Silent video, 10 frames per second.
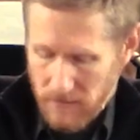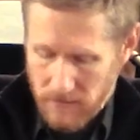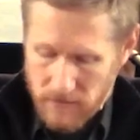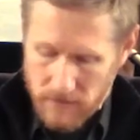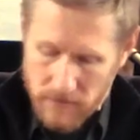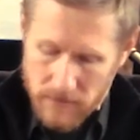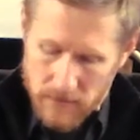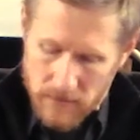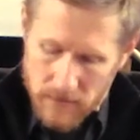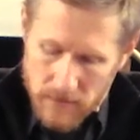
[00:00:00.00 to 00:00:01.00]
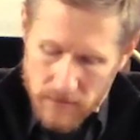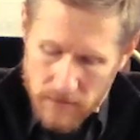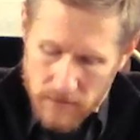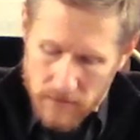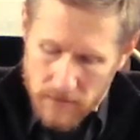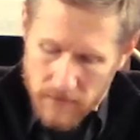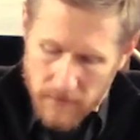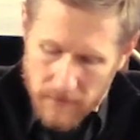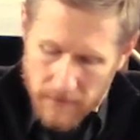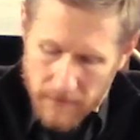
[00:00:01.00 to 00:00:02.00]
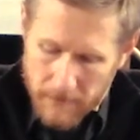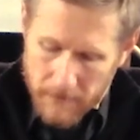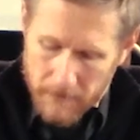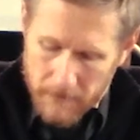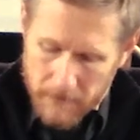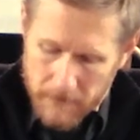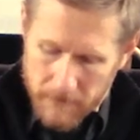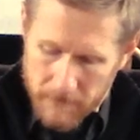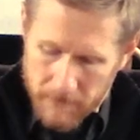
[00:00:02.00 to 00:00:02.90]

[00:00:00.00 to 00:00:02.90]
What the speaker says: (no one is talking)